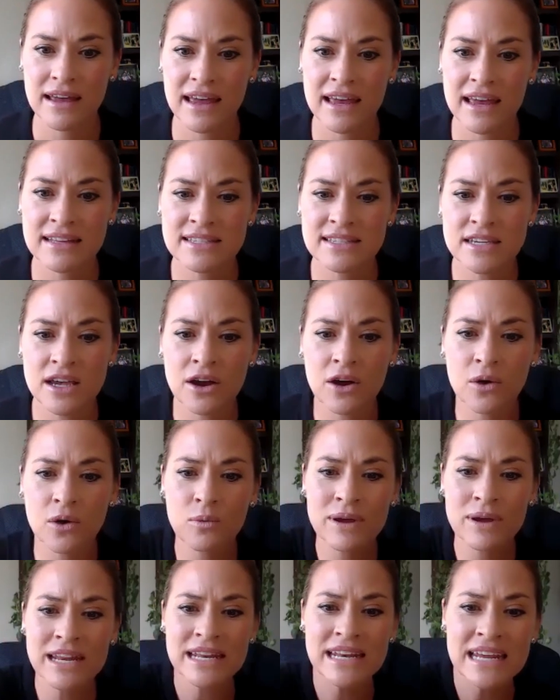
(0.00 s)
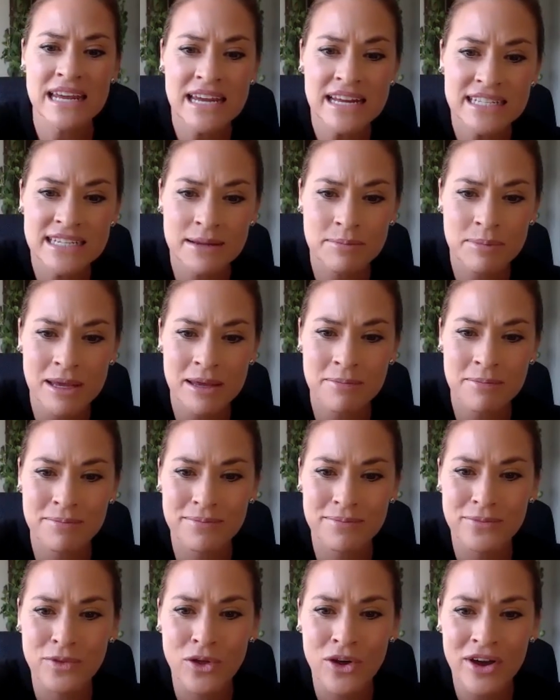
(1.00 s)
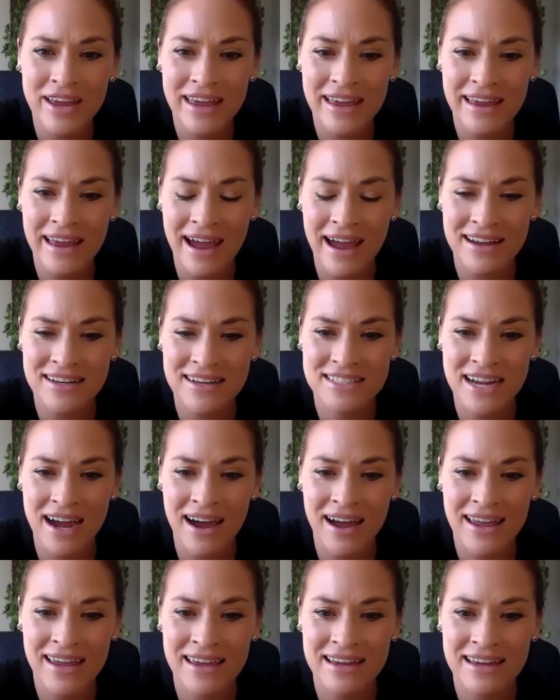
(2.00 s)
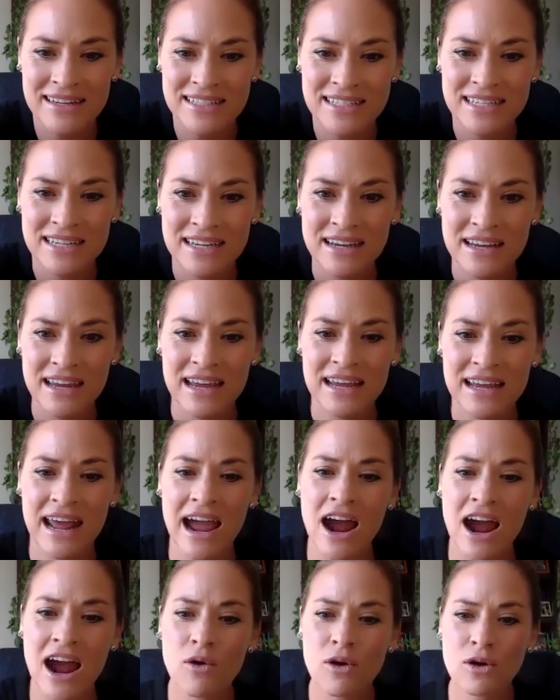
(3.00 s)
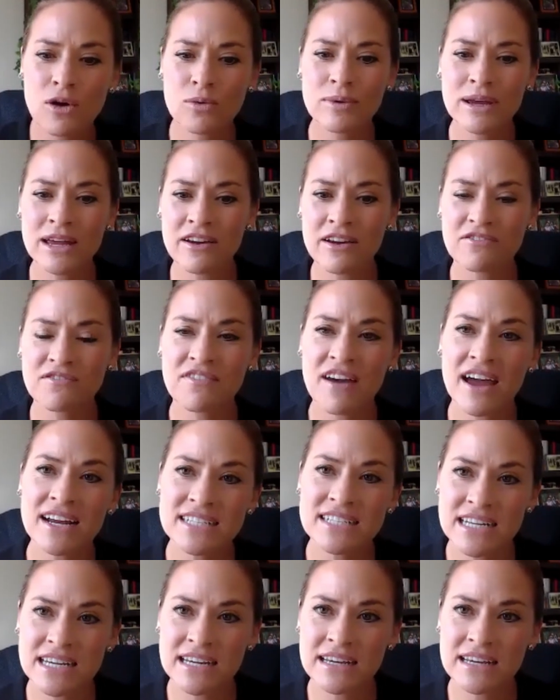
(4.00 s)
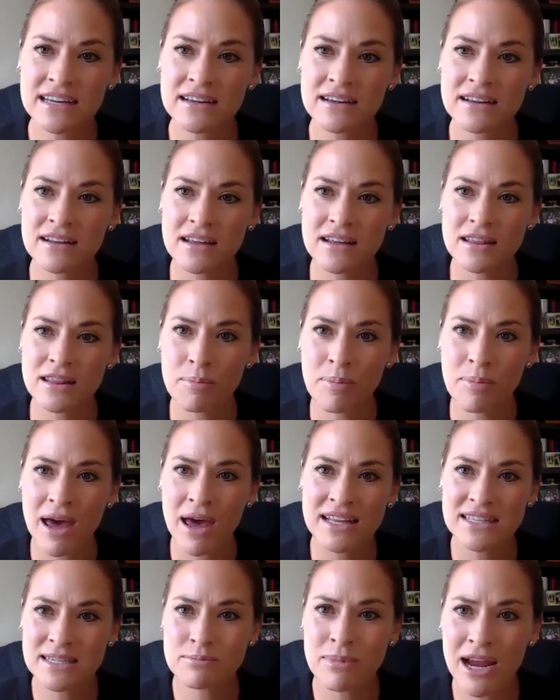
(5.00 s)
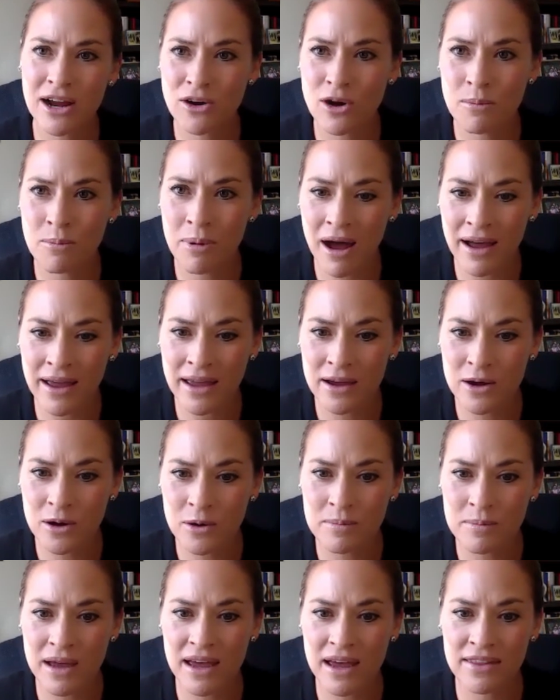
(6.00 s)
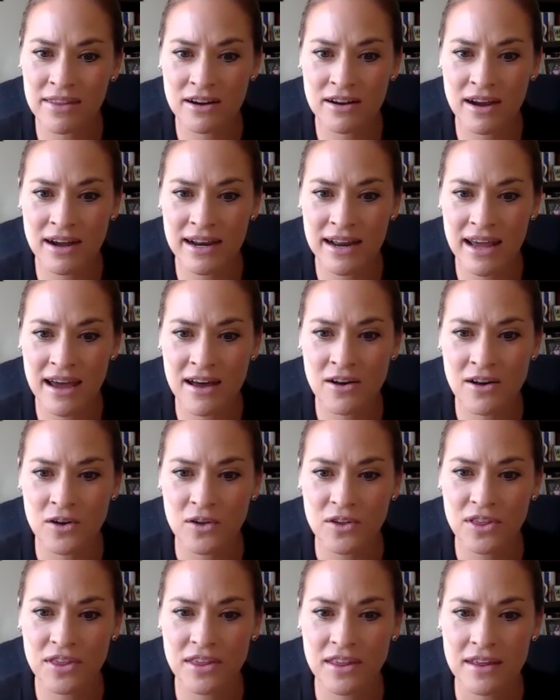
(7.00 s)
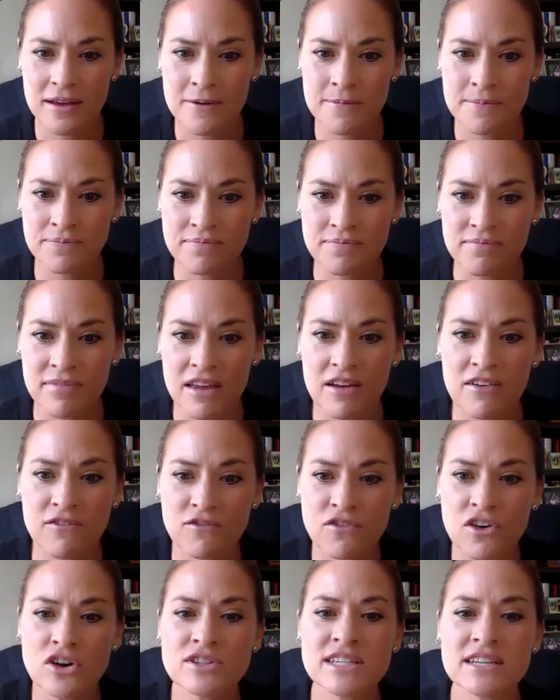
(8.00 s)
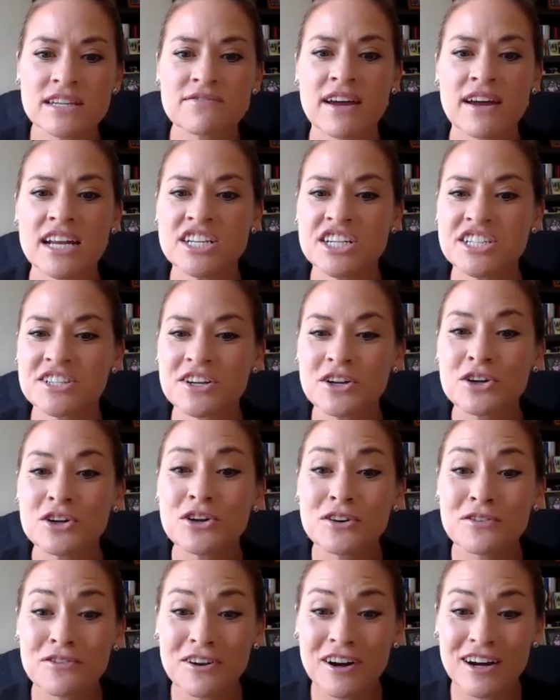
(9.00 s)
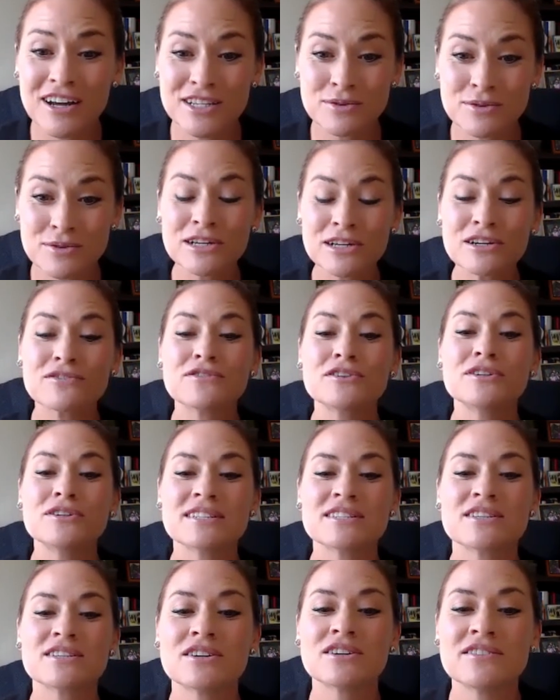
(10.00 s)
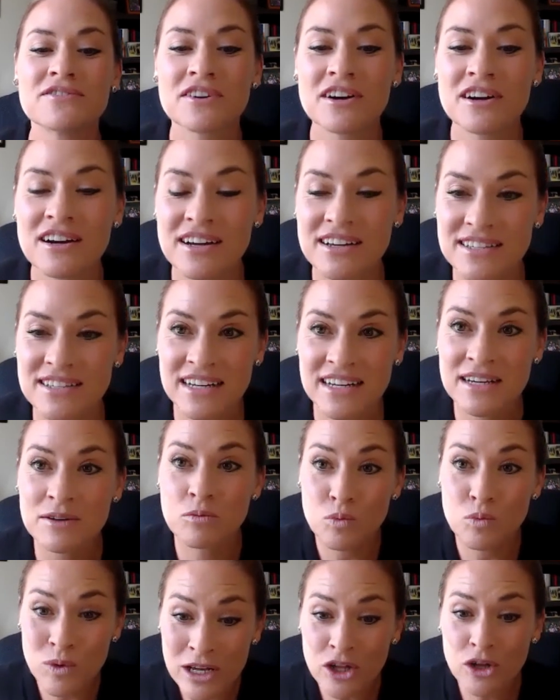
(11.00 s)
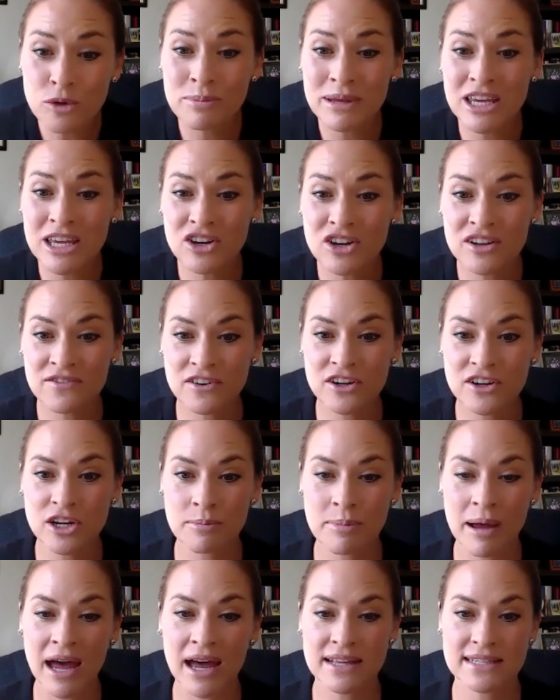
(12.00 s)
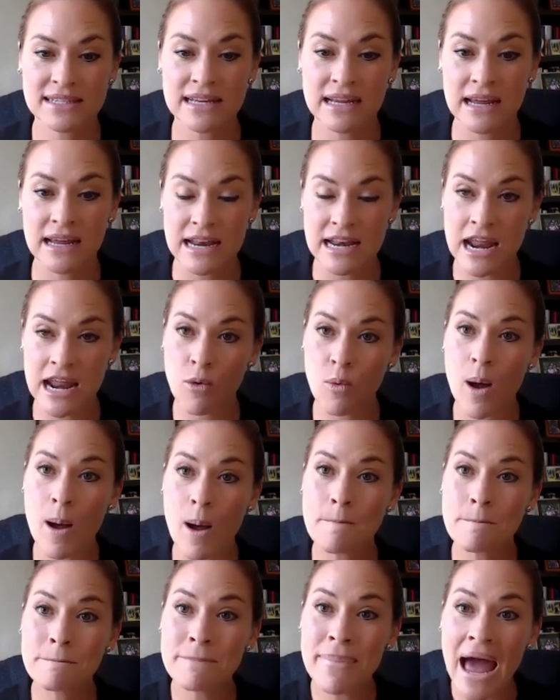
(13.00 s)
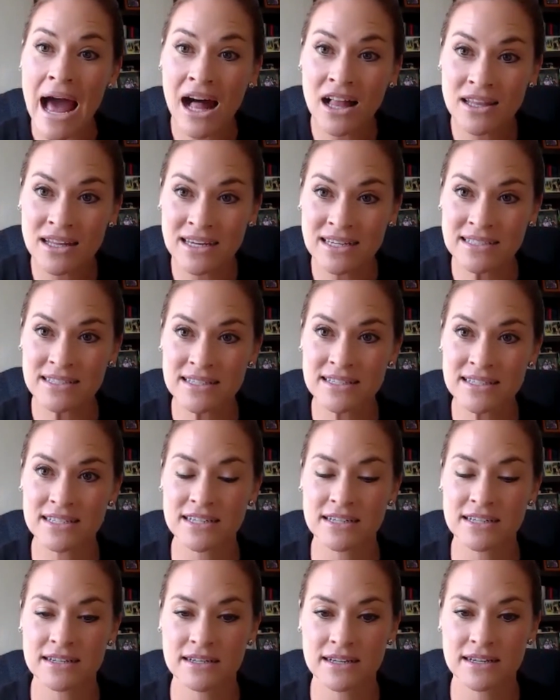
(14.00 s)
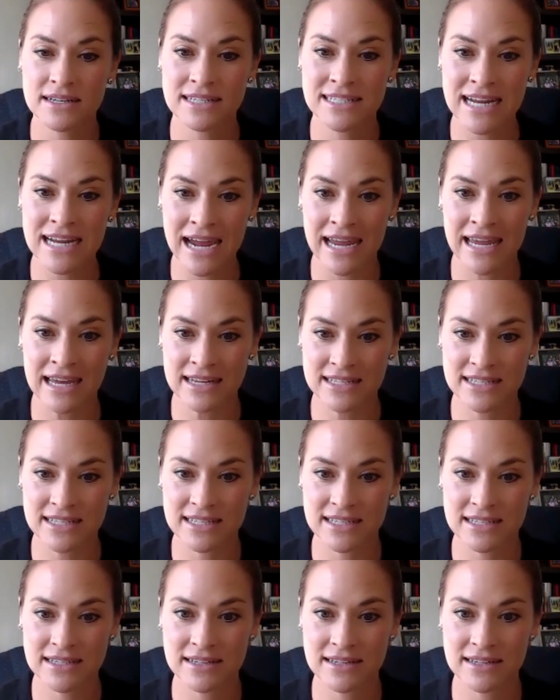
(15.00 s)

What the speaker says: And so we need to be looking at diet and how are we affecting the pet's microbiome and their gut health. Fruits and veggies are good for us. Real food is good for us. It will be good for your pets. Now, a balanced diet,